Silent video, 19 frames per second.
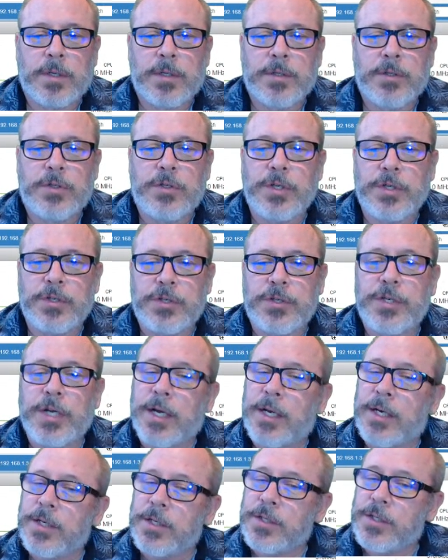just
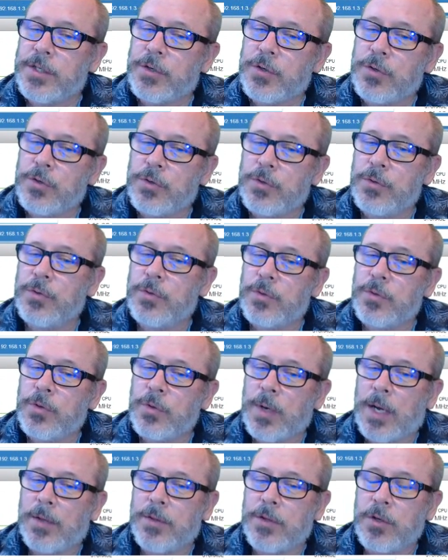checking to see who
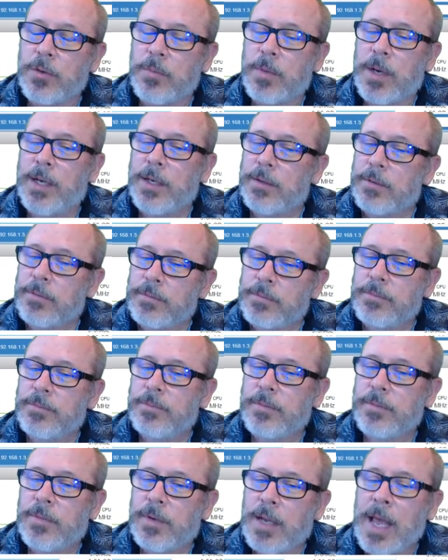out there might
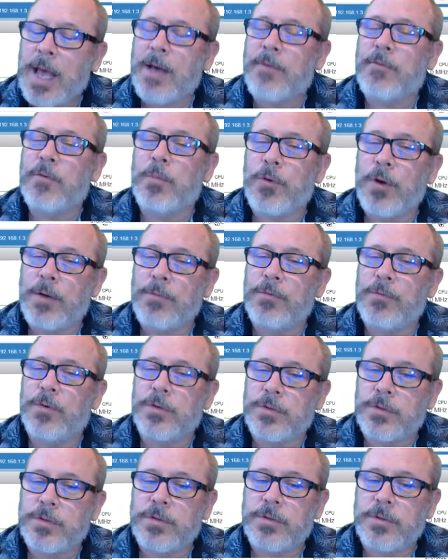have a
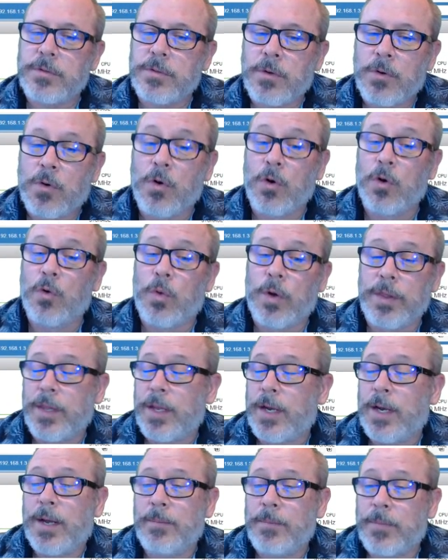preference or one that
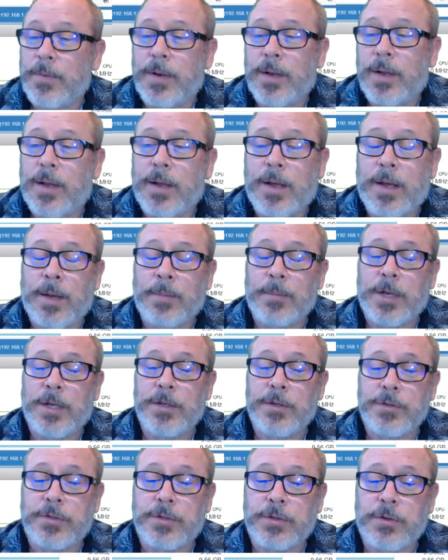I'm not
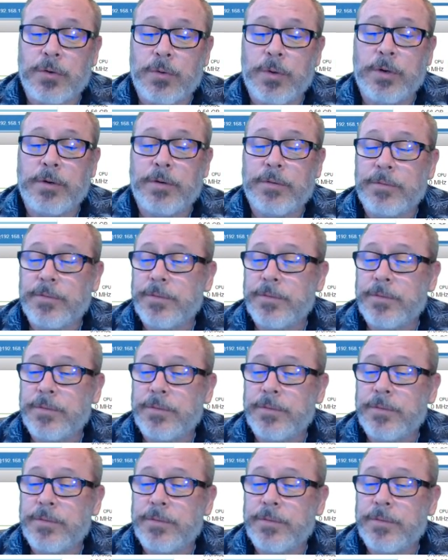used to or aware of.